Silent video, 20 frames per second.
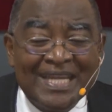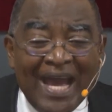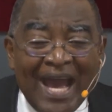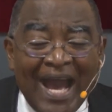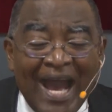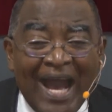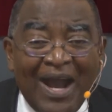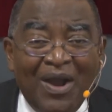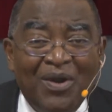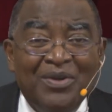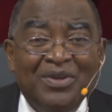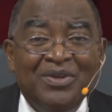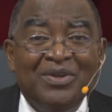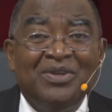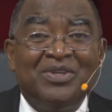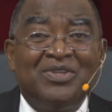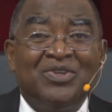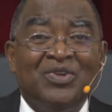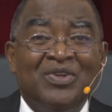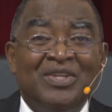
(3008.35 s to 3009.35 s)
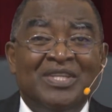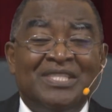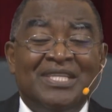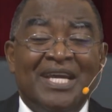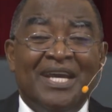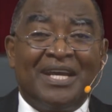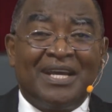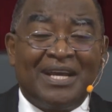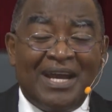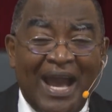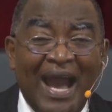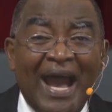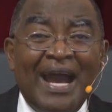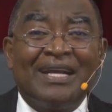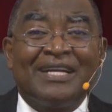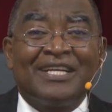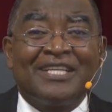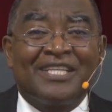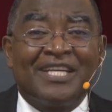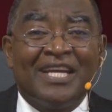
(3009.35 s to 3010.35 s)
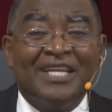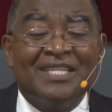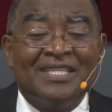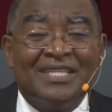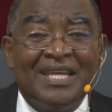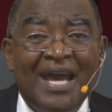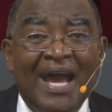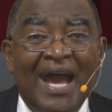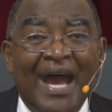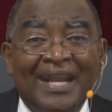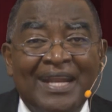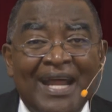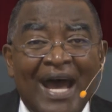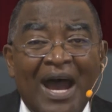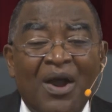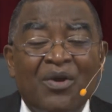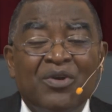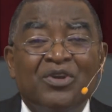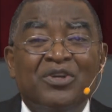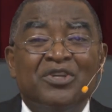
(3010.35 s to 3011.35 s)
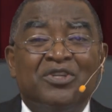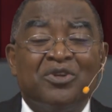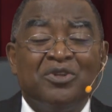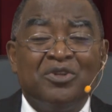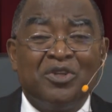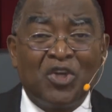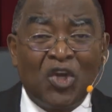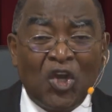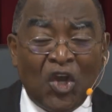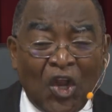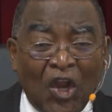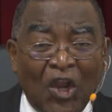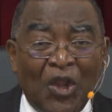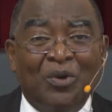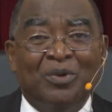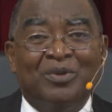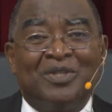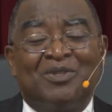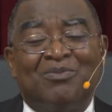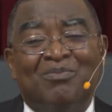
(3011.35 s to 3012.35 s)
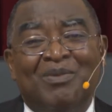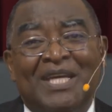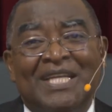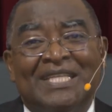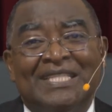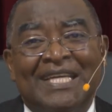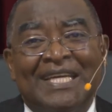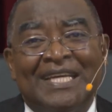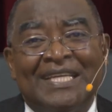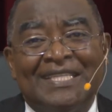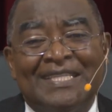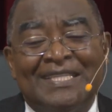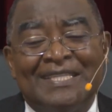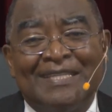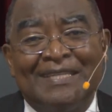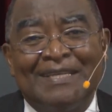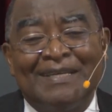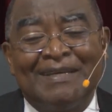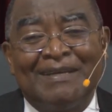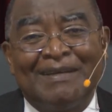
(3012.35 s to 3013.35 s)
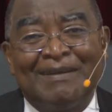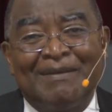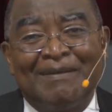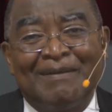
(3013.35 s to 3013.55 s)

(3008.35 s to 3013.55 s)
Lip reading: how you should take actions, and how you should close meetings.